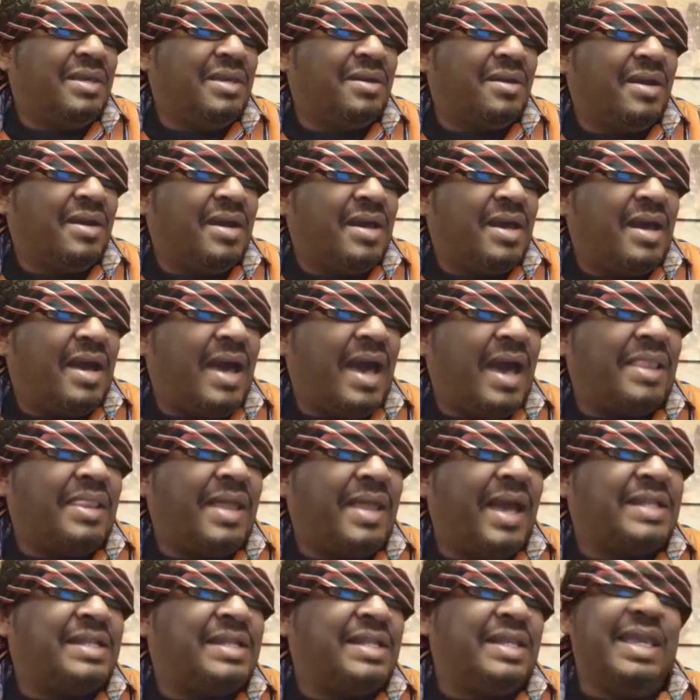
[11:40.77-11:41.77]
here. I
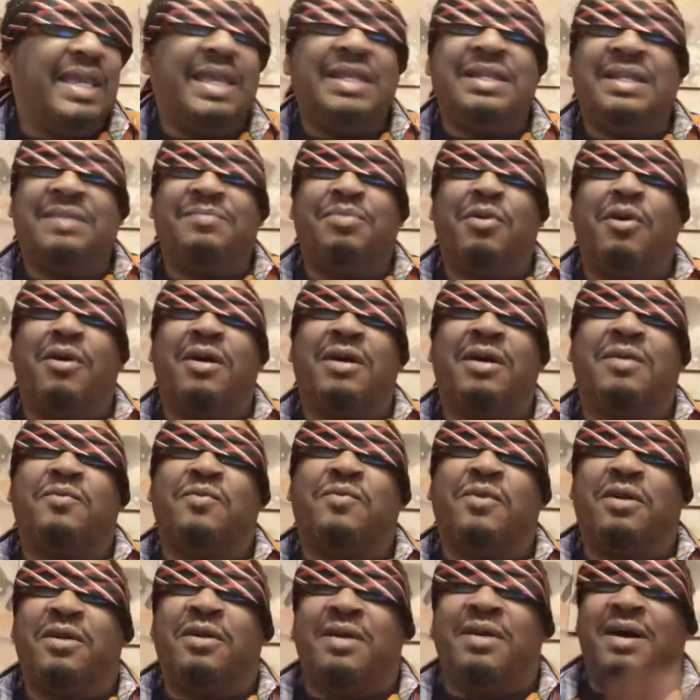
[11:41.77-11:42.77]
like the ending part
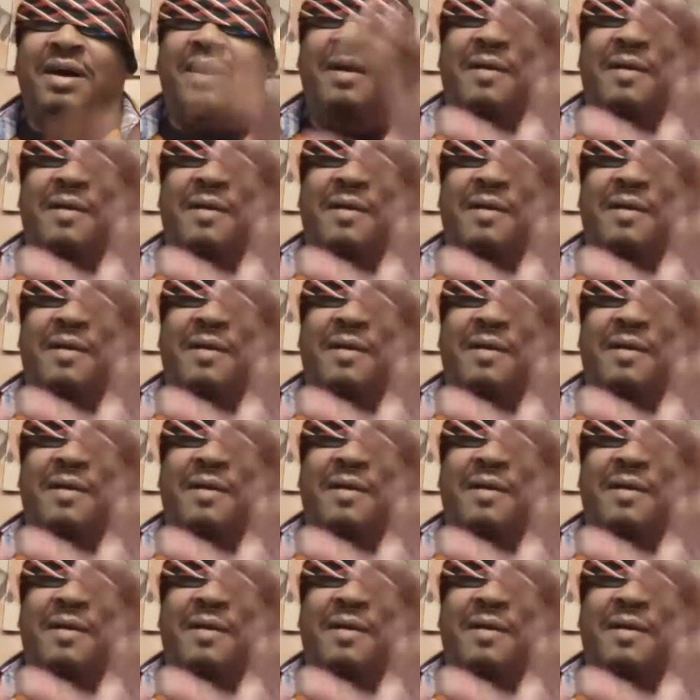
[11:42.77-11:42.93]
where